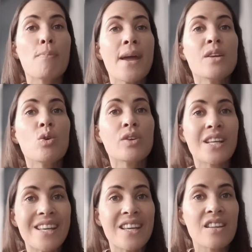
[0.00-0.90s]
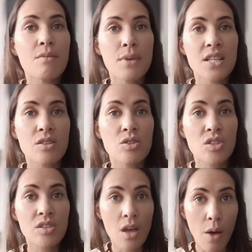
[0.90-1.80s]
not hear the messages
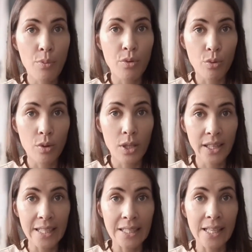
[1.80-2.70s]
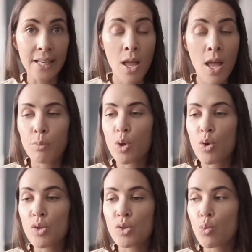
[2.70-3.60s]
come through clearly.
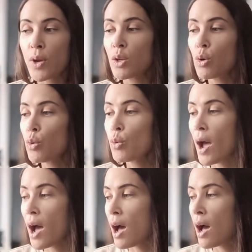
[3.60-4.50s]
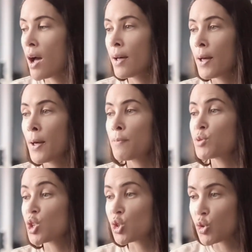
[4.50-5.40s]
Because when you are
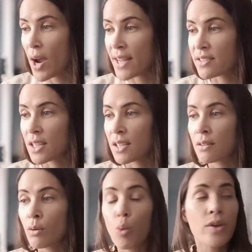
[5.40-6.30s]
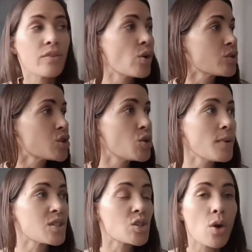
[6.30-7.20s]
distracted or you've got too
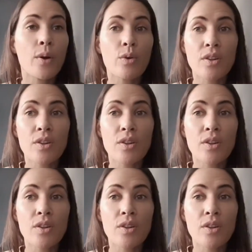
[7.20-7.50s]
much going on in the